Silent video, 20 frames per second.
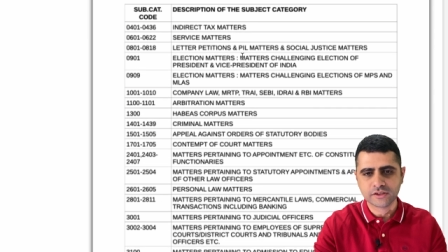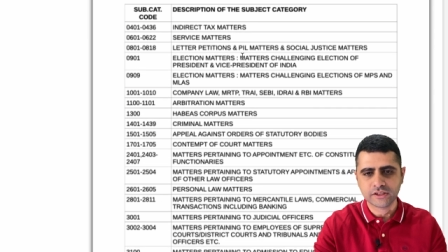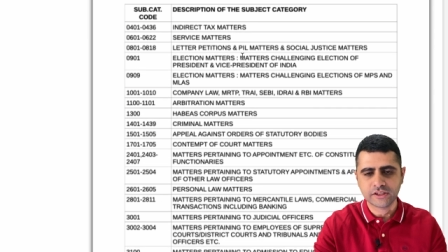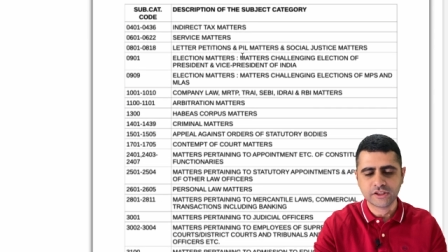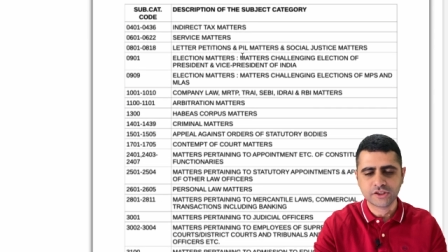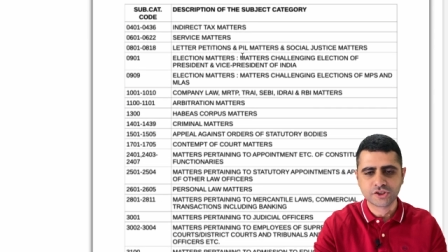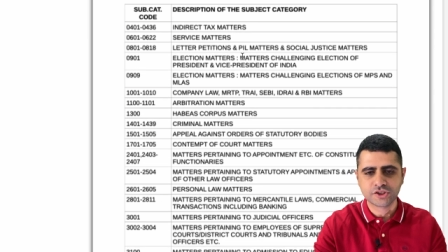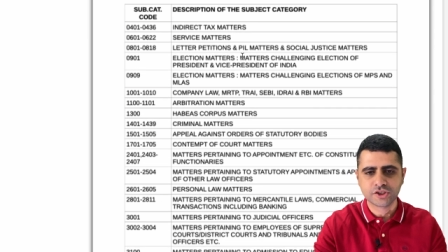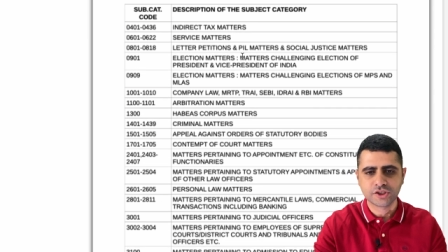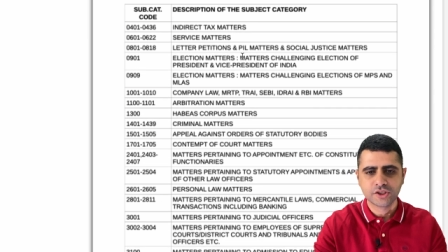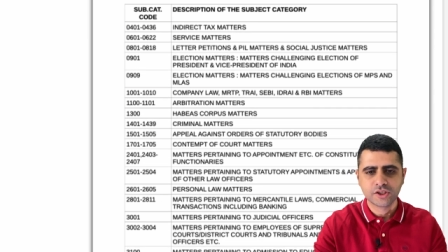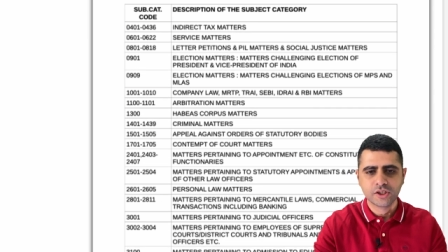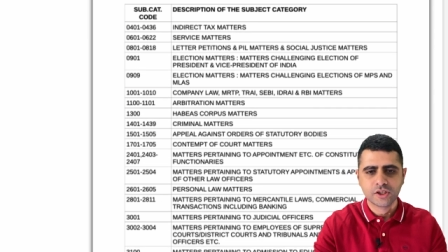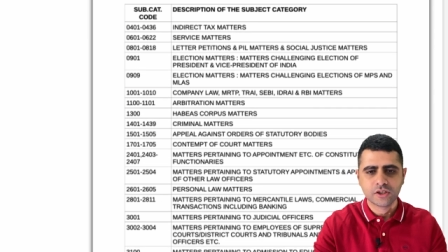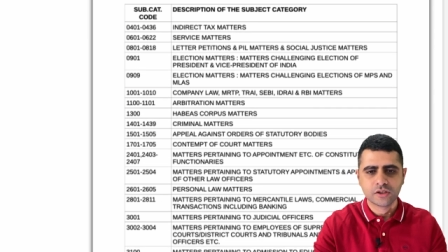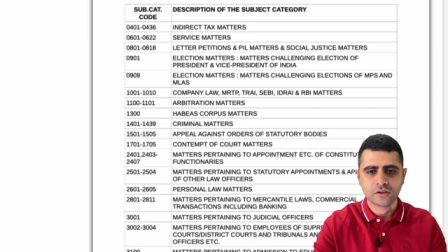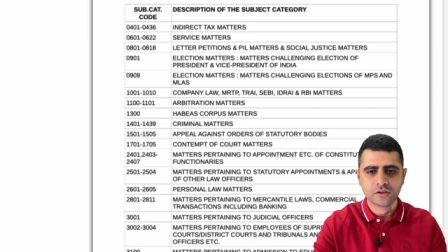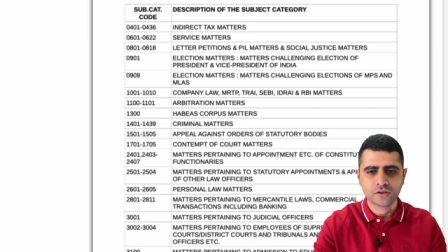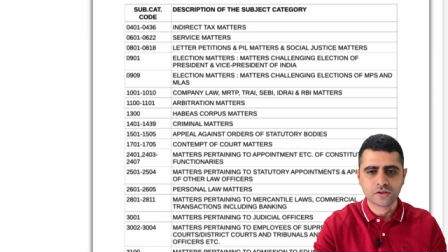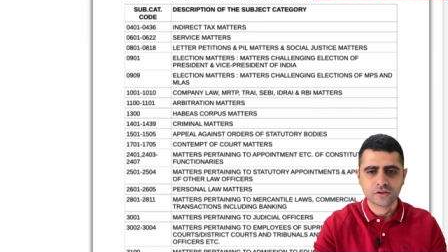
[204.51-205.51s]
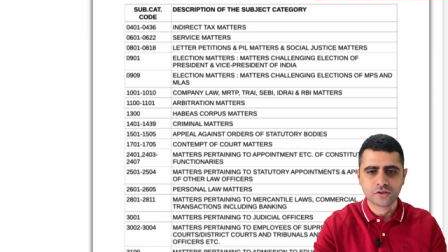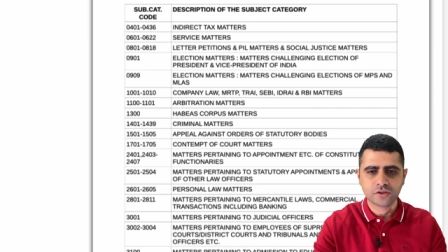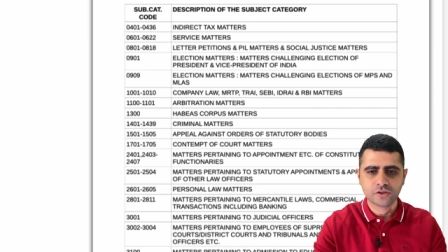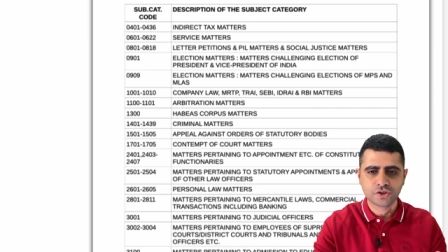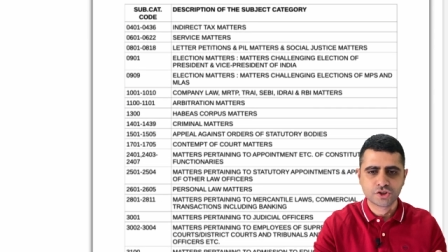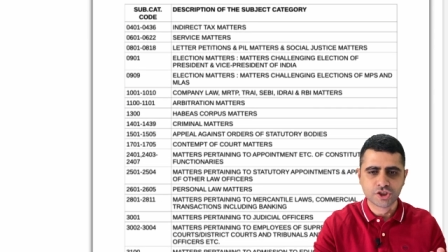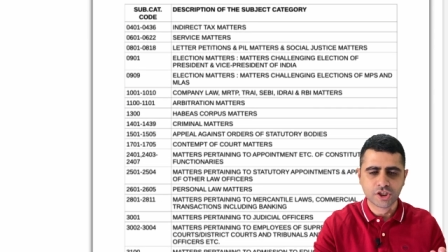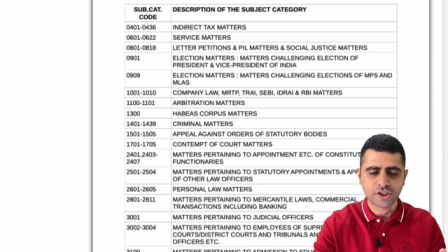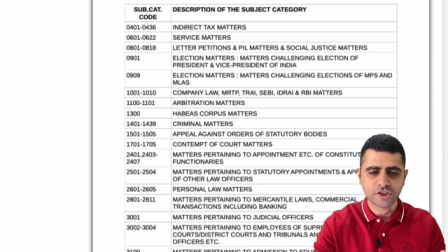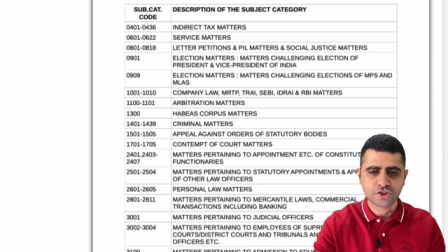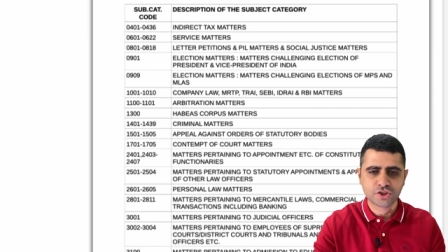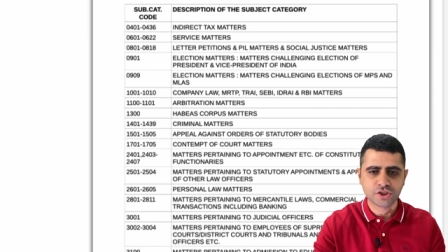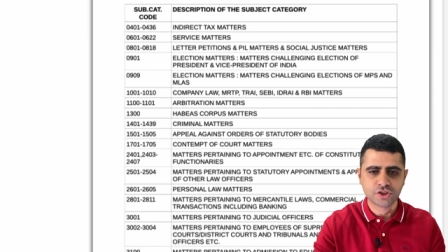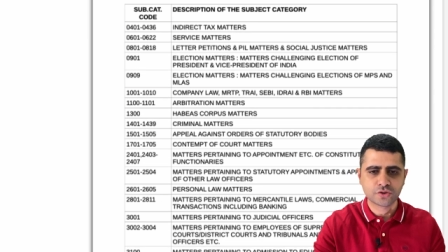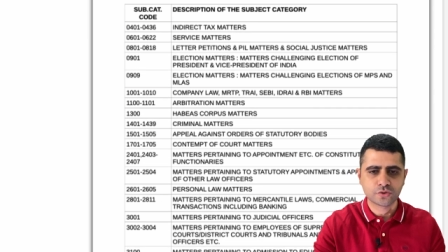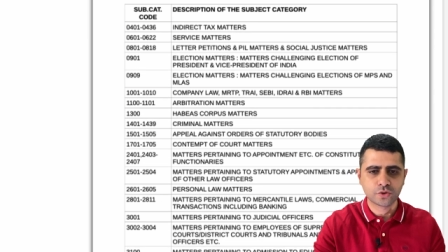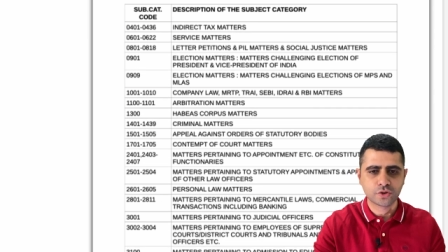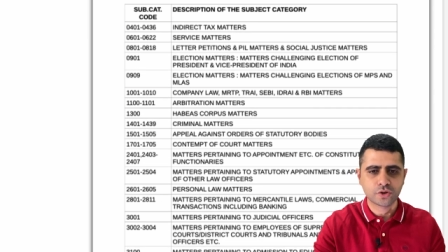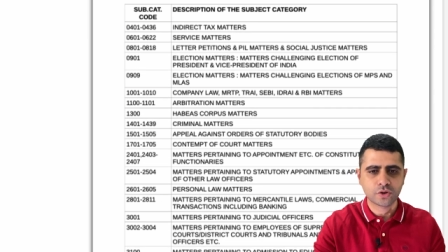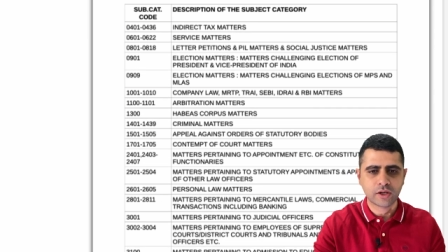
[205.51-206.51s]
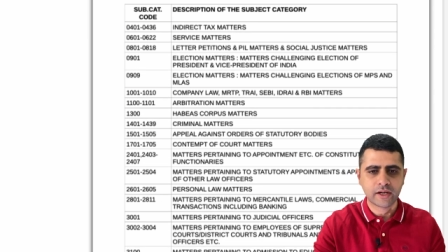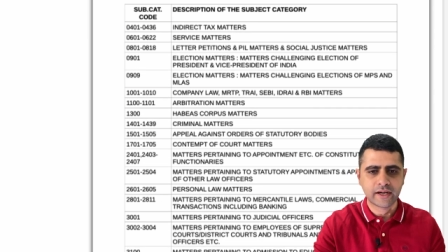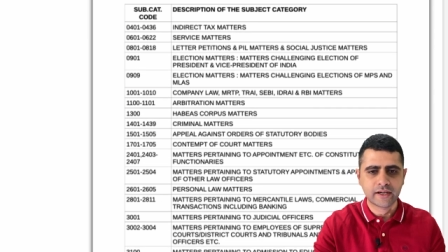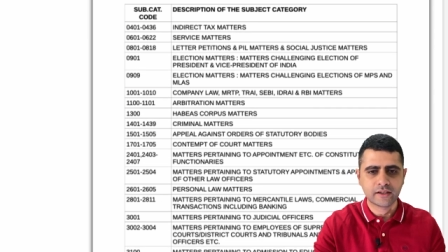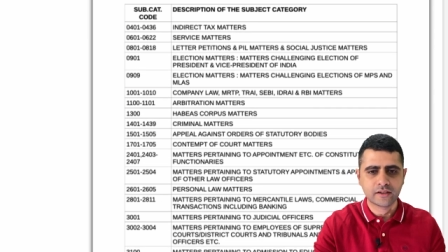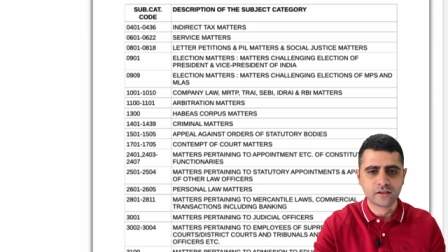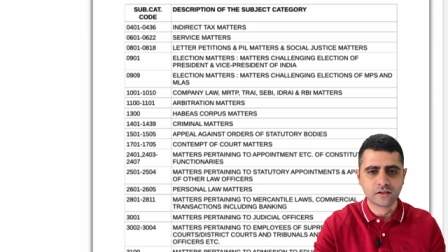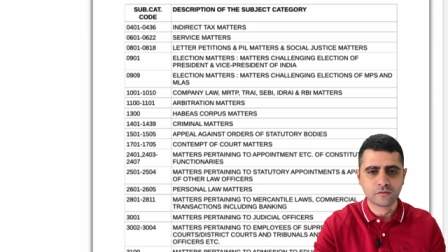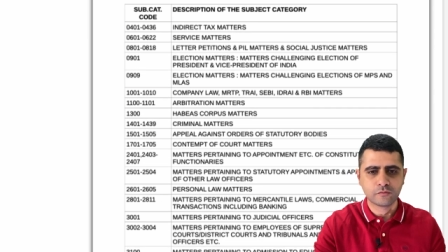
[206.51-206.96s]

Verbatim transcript: each judge is going to handle.